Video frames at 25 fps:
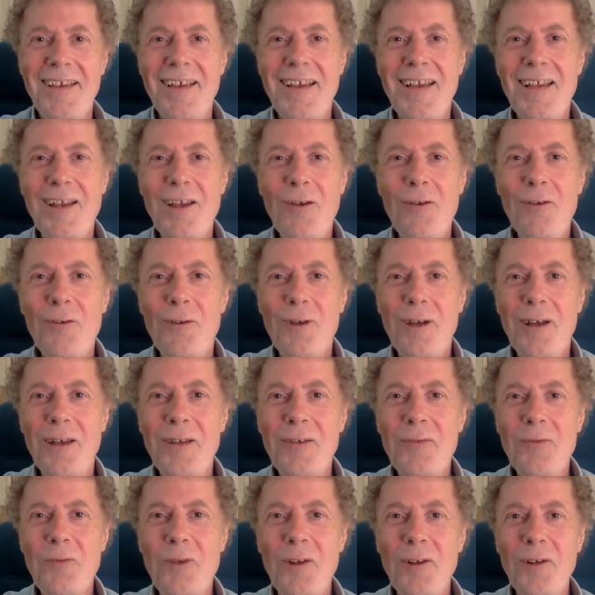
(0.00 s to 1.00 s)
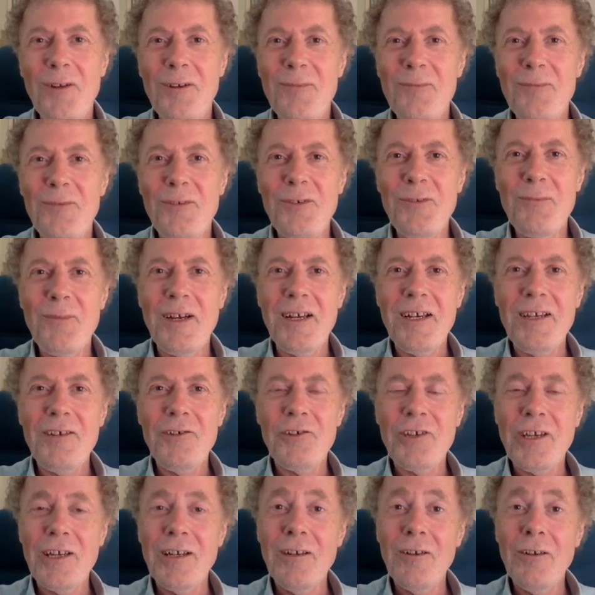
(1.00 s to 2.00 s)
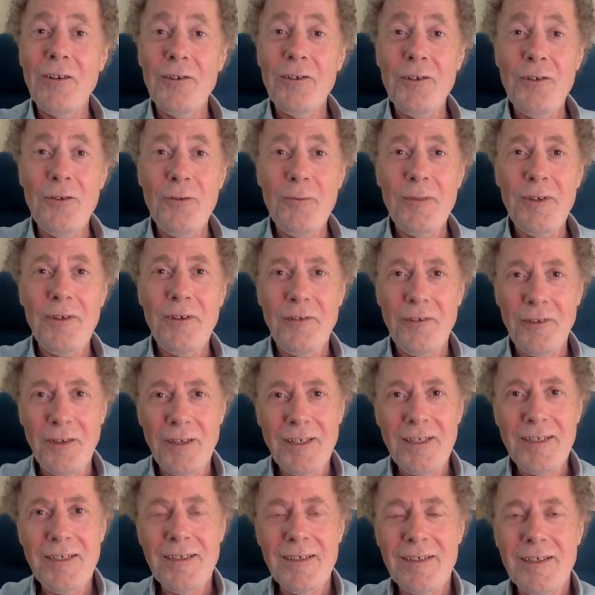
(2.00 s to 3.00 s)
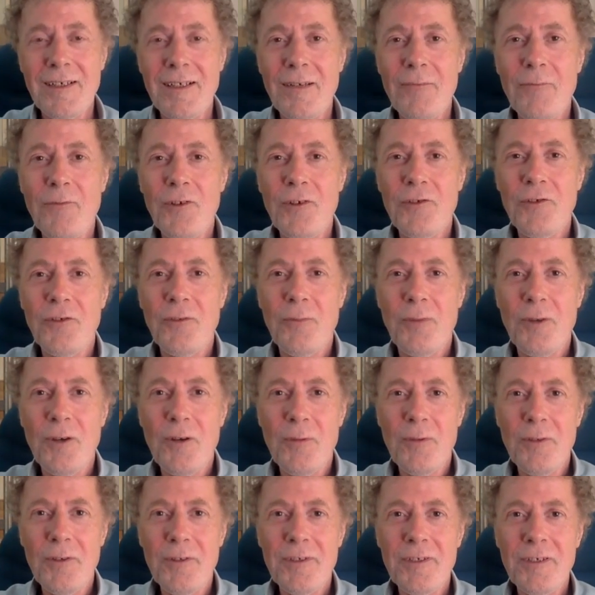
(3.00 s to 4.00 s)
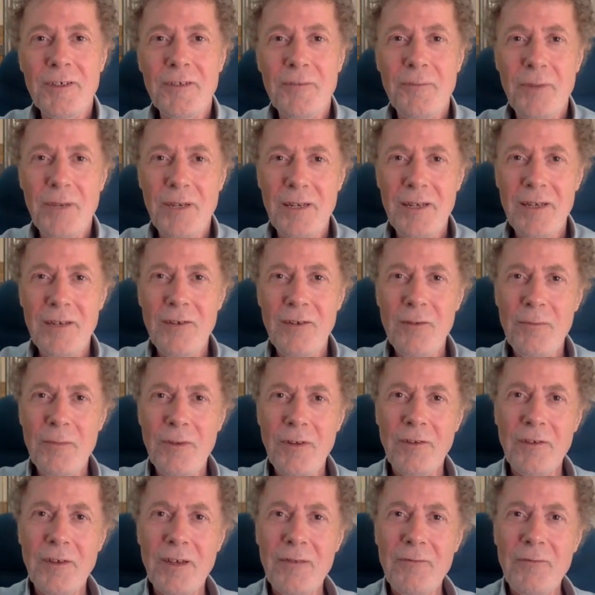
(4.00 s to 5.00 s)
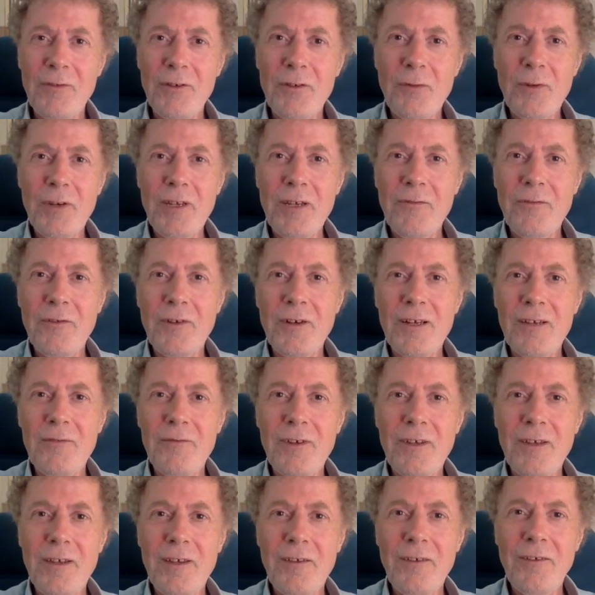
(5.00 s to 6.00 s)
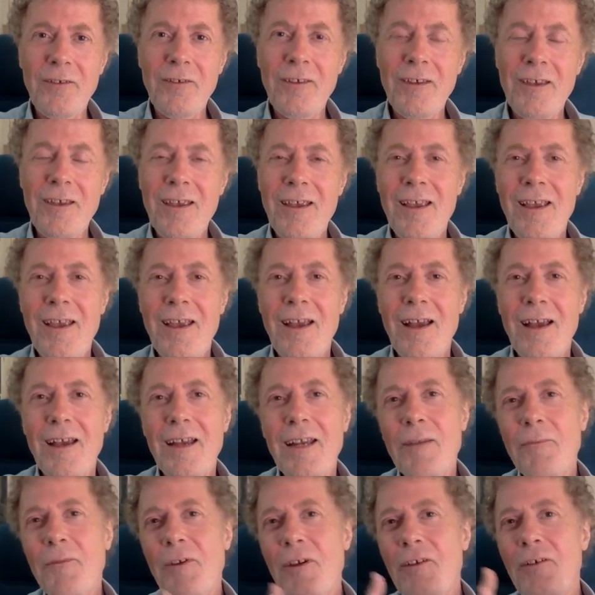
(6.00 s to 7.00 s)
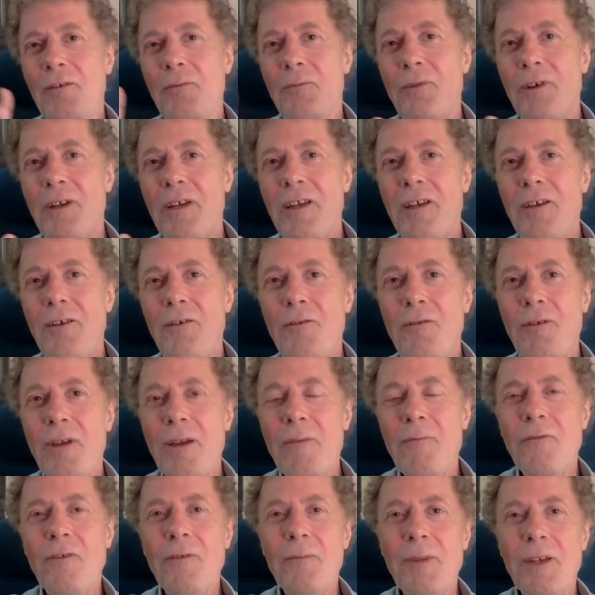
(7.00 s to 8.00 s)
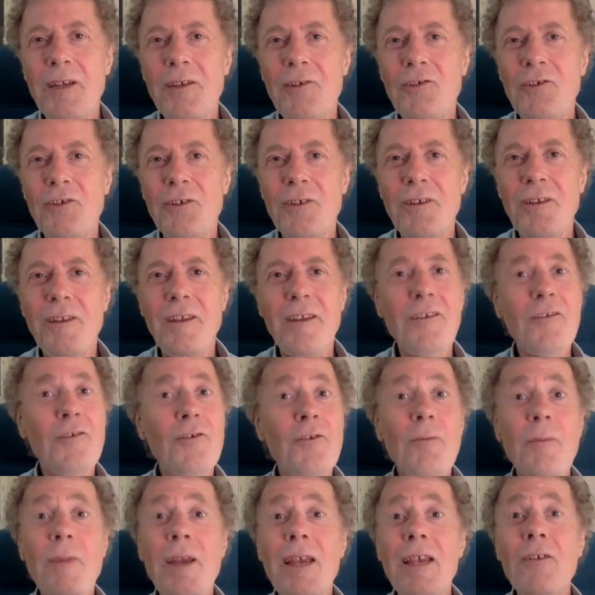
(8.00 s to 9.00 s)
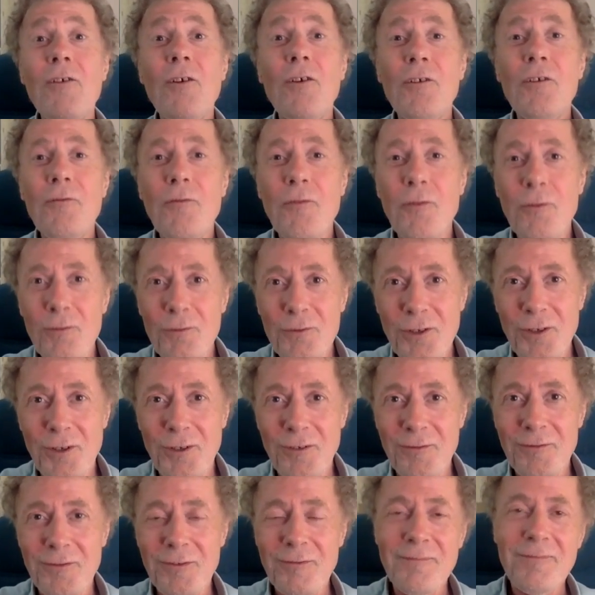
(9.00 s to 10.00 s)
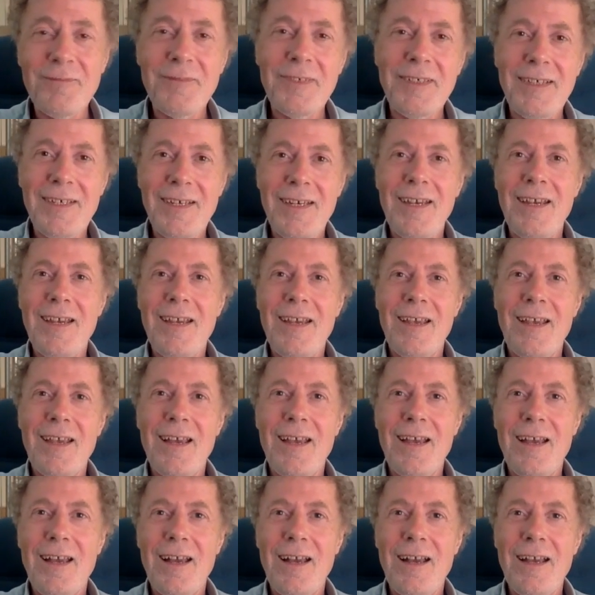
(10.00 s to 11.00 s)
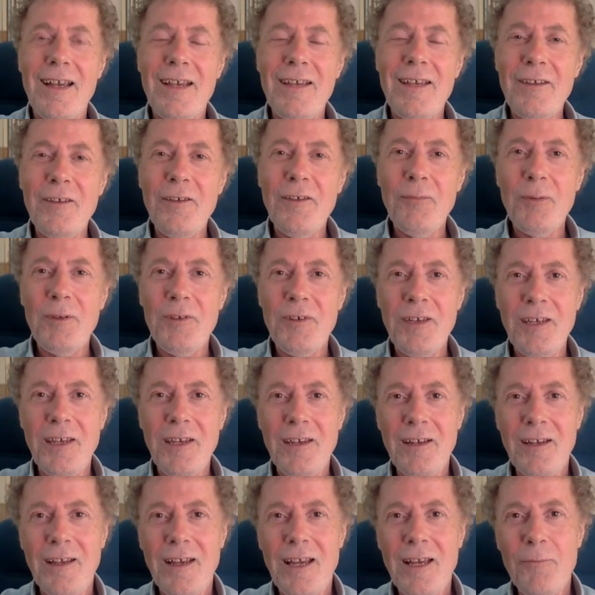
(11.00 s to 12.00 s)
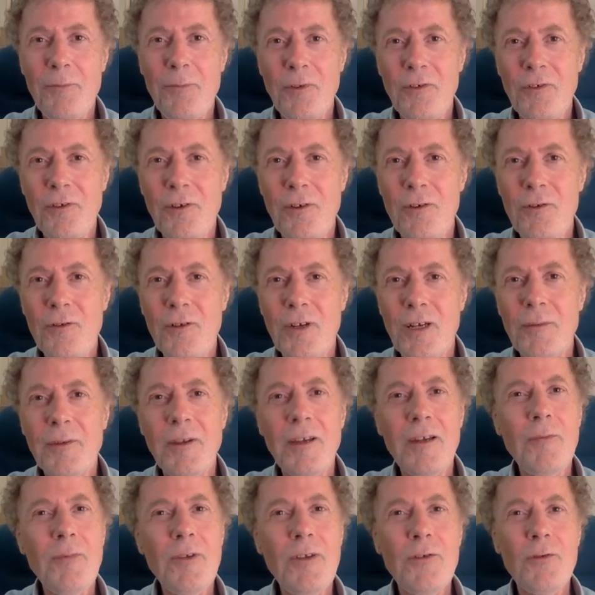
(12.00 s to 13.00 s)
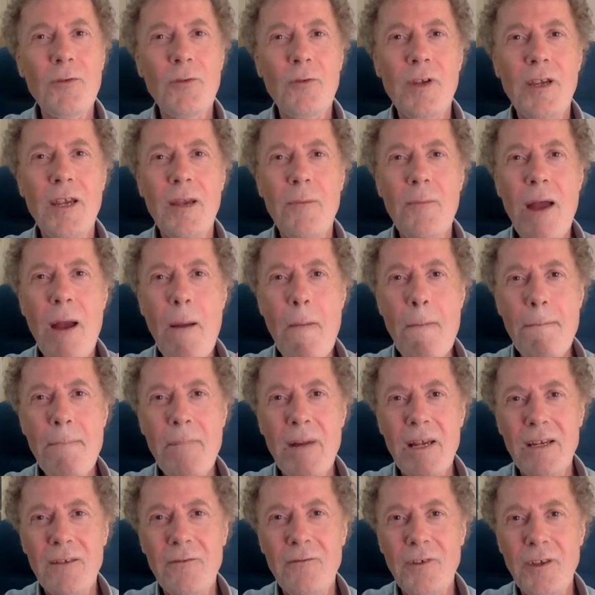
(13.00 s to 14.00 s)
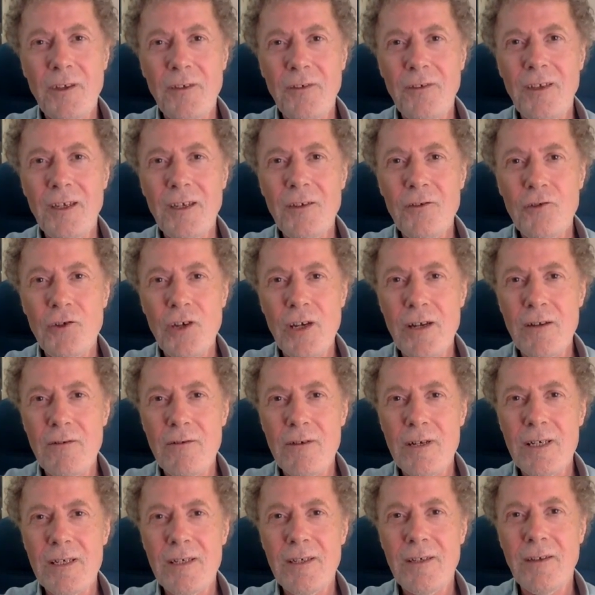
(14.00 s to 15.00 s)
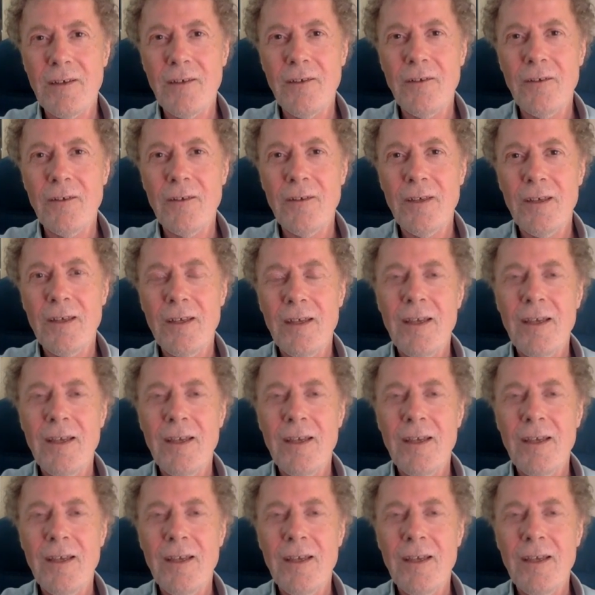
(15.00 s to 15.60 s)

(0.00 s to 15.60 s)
Hello and welcome to my channel on human design. I'm Richard Beaumont. I've been in human design for 25 years, and I'm going to bring you information that you may not have thought of. In this particular episode, I'm going to be talking about manifesting generators.